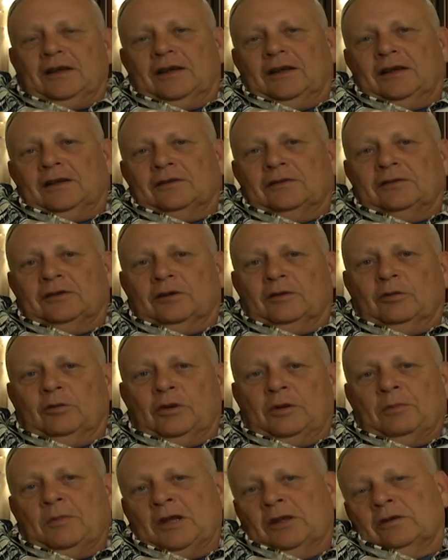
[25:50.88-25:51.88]
And so
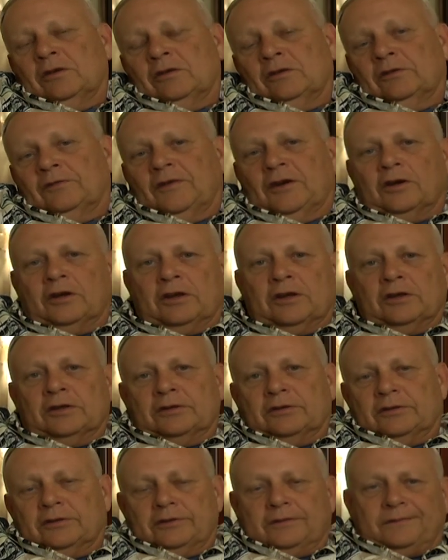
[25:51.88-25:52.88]
we met those
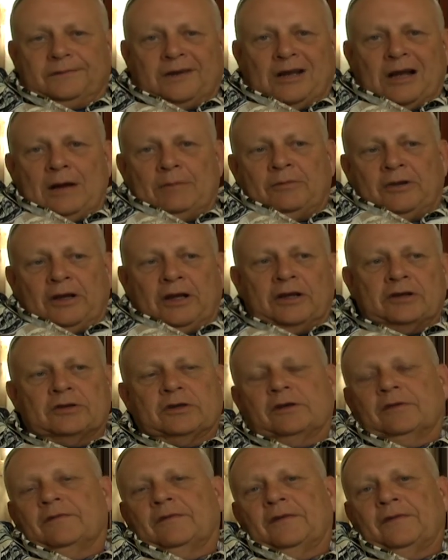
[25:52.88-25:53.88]
various
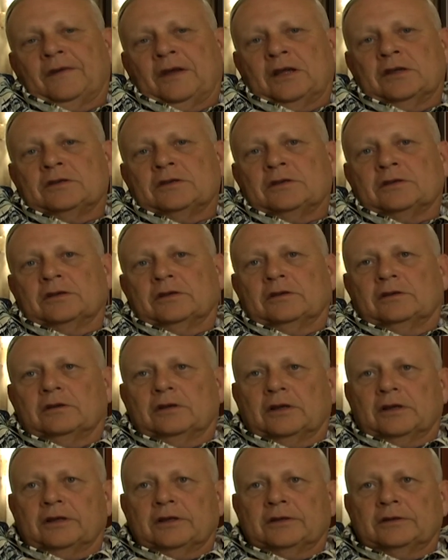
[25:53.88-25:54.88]
combination of events
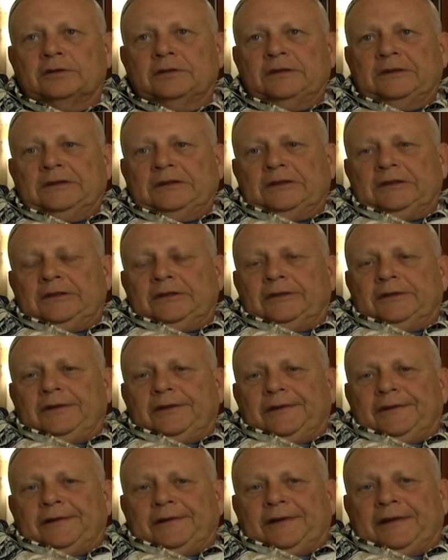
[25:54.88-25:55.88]
and uh,
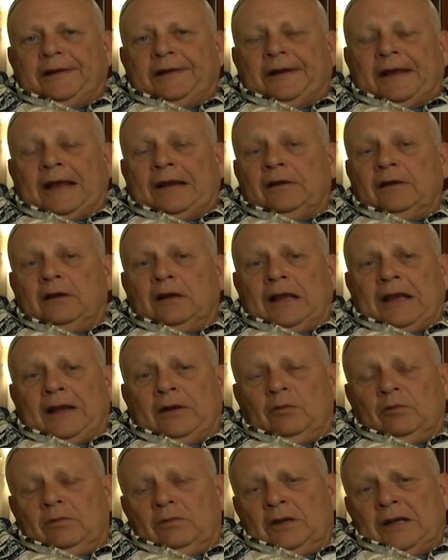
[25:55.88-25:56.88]
and, and,
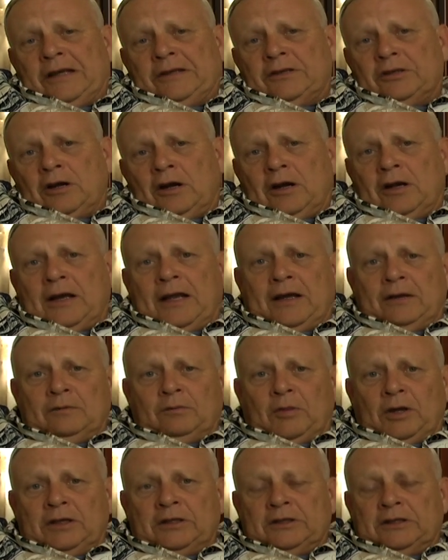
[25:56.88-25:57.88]
and I started
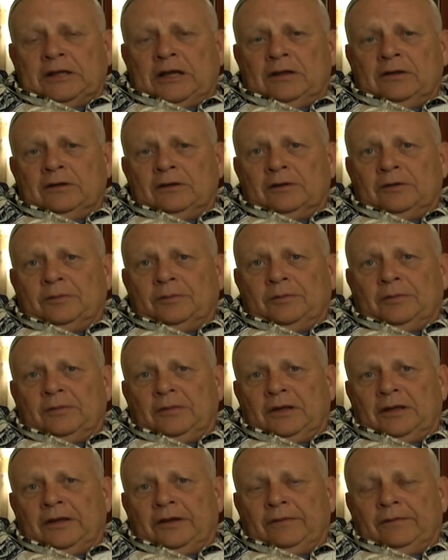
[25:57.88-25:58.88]
out by telling them
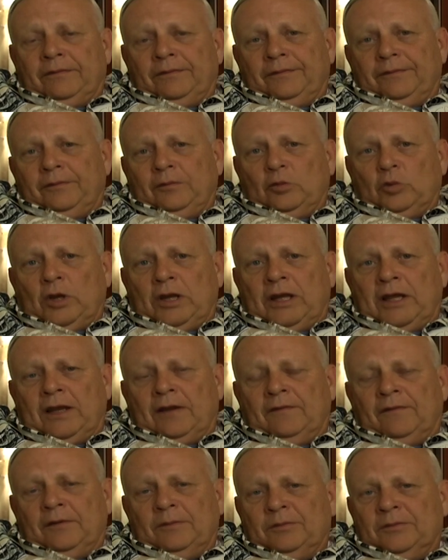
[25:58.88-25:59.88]
if we
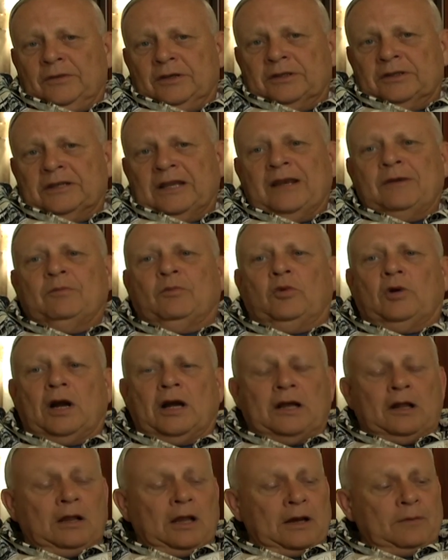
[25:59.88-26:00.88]
gave them the same
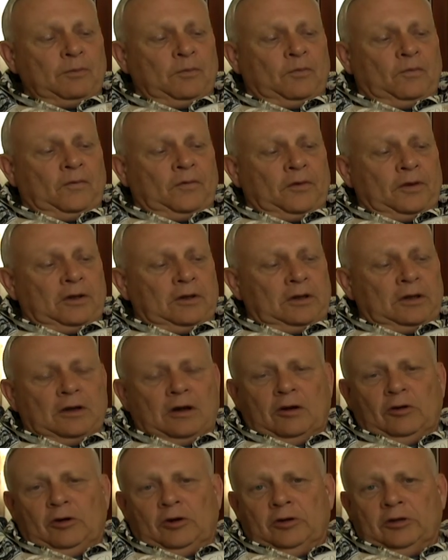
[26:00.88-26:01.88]
price, a lot of the
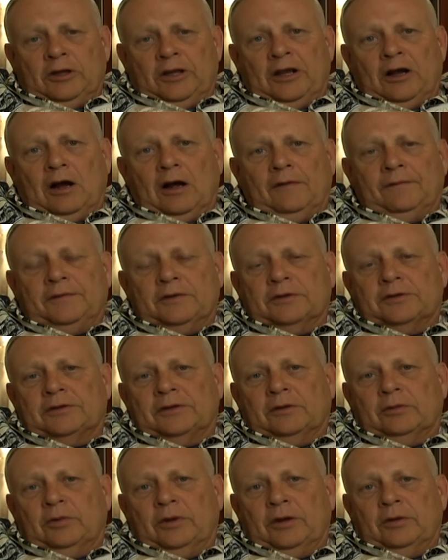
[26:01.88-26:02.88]
early offers
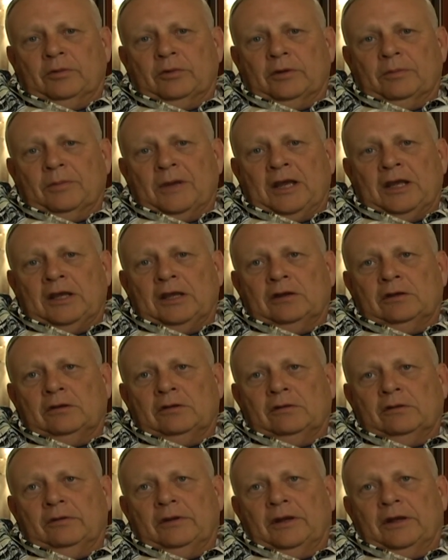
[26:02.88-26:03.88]
that we were making
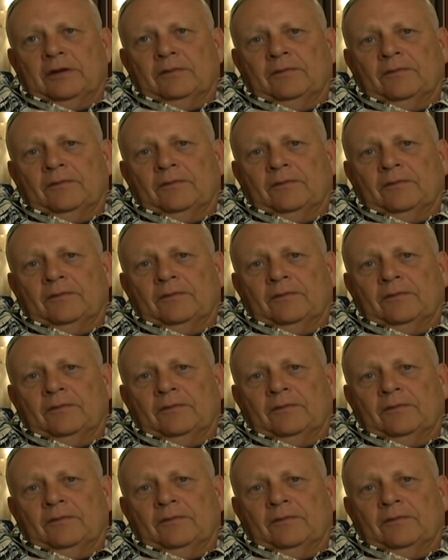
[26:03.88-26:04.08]
to them